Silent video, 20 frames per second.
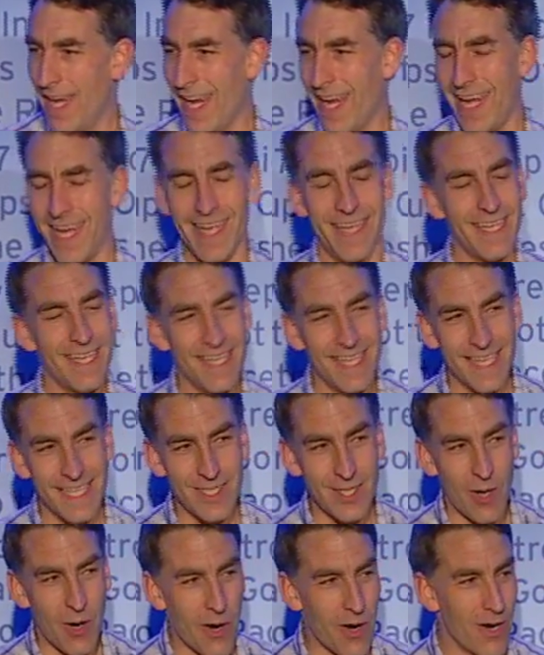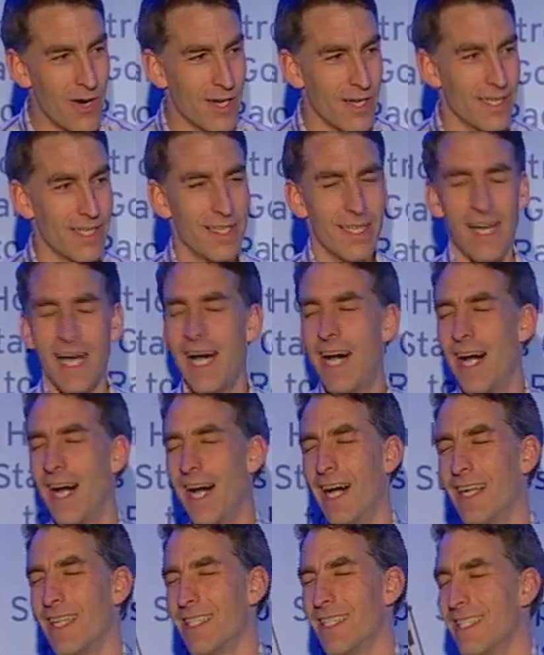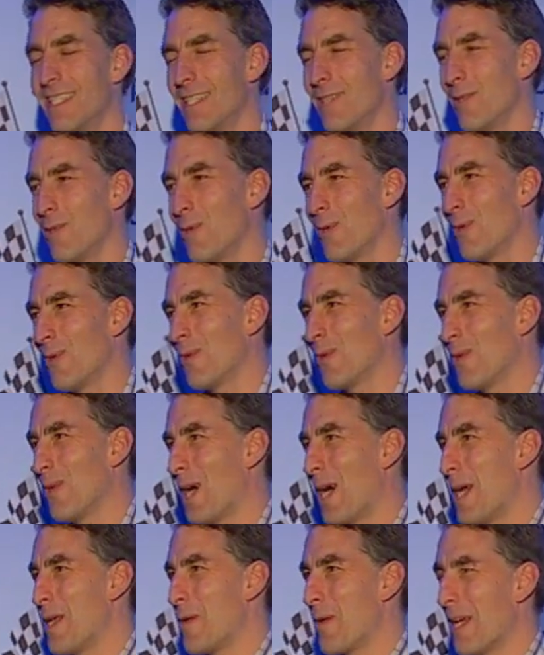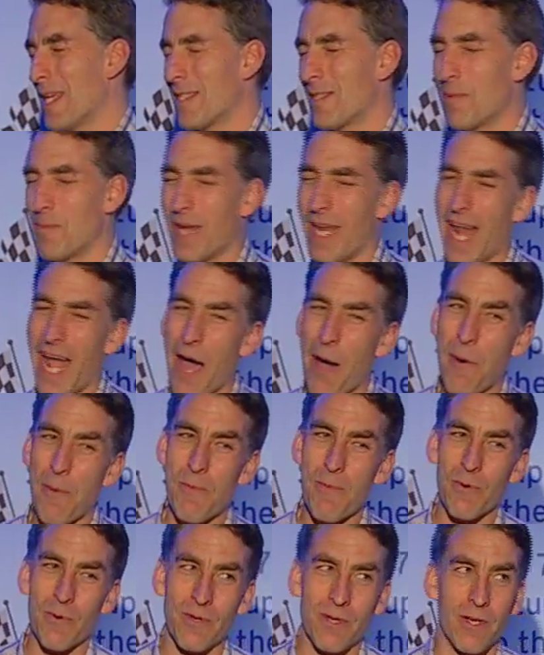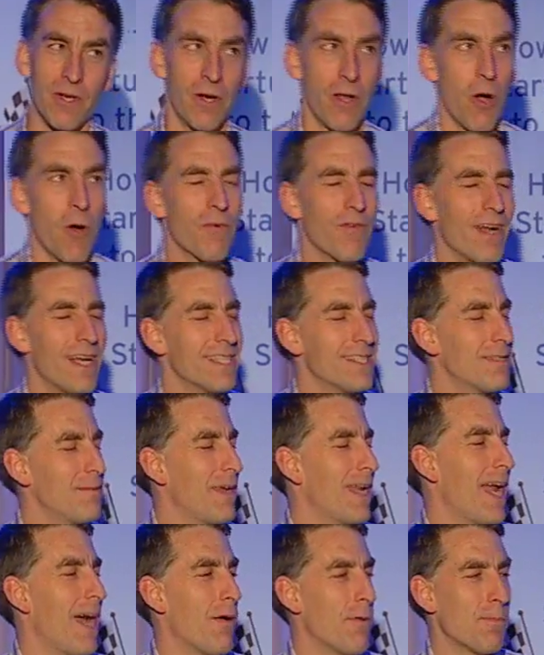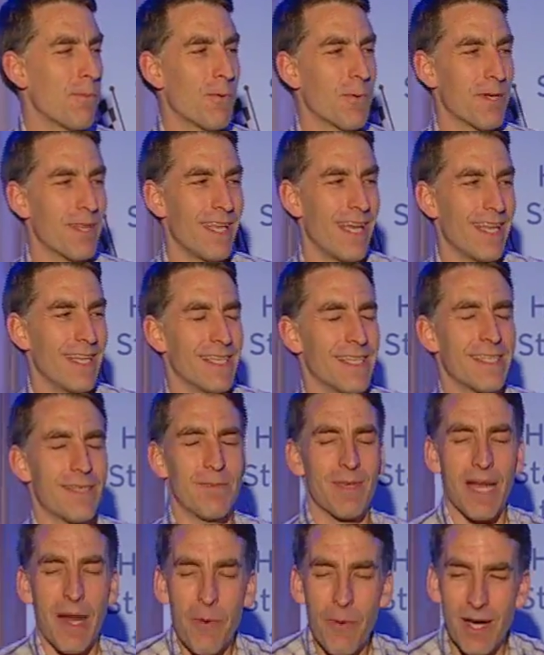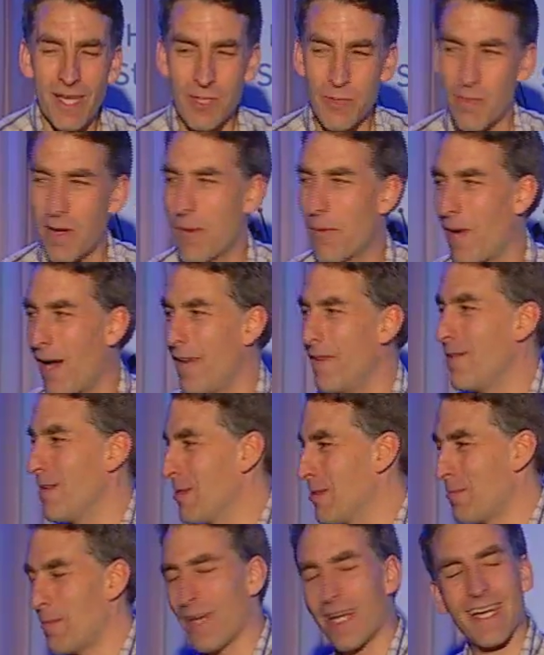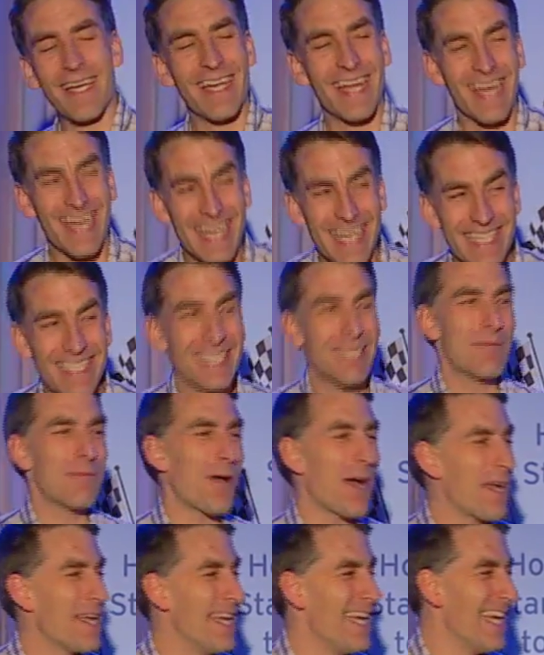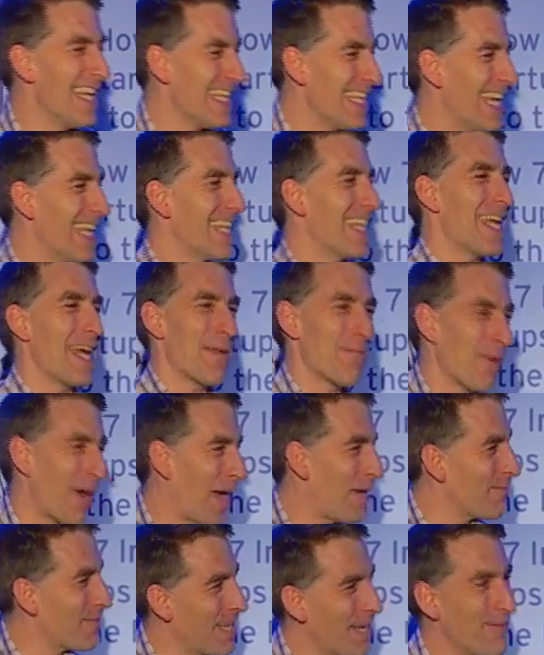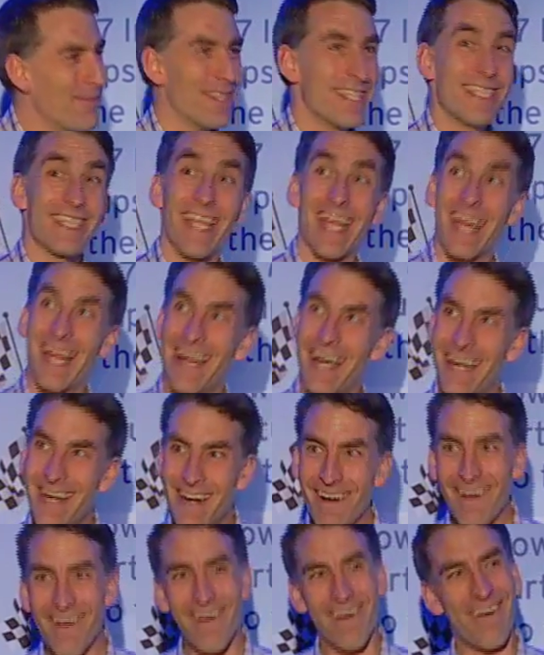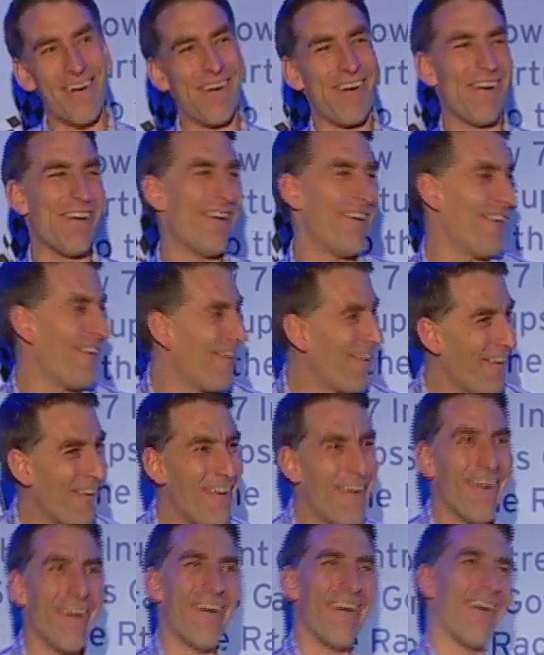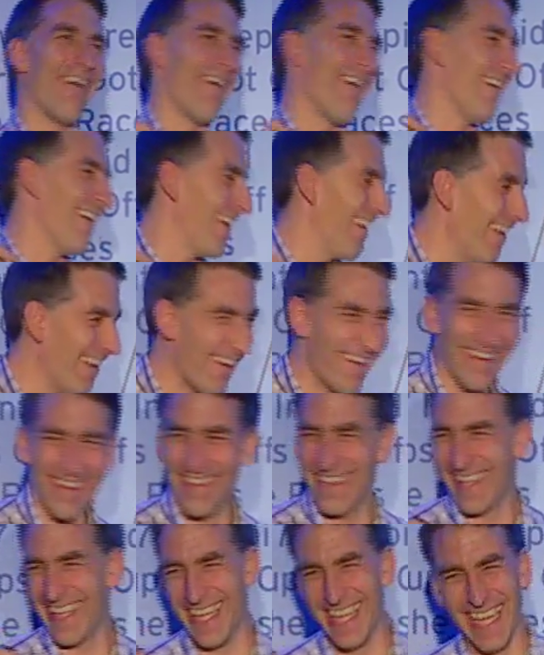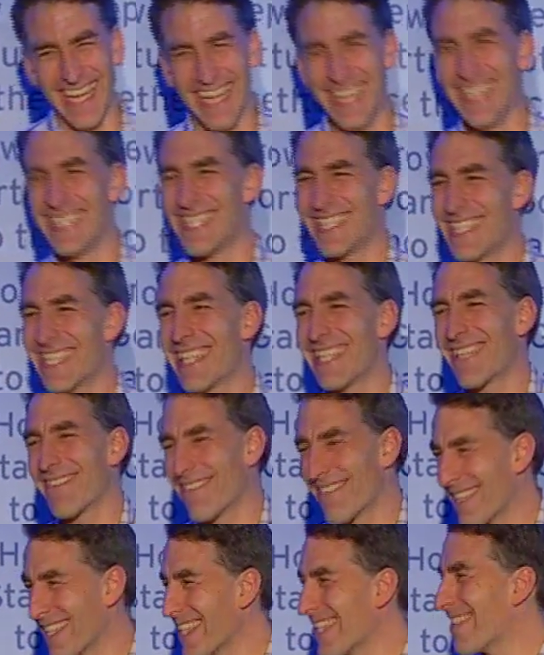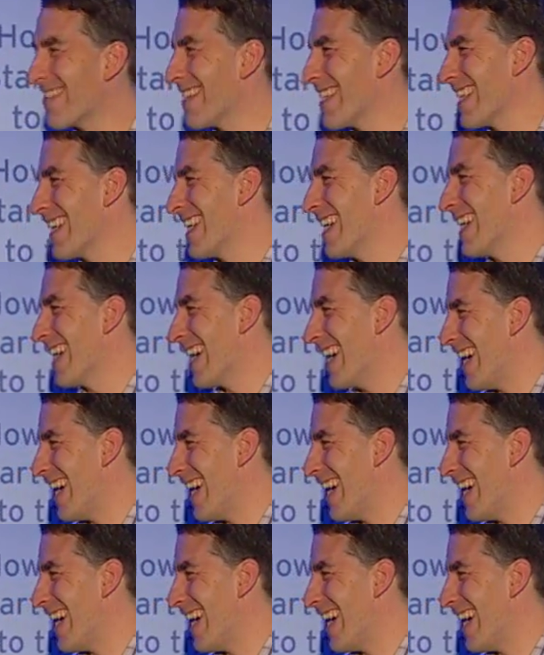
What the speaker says: And it's hard to underestimate how important or overestimate how important that is. I mean, I watch my wife use Picnic, and as each dandelion pops up, she's like, oh. She really, really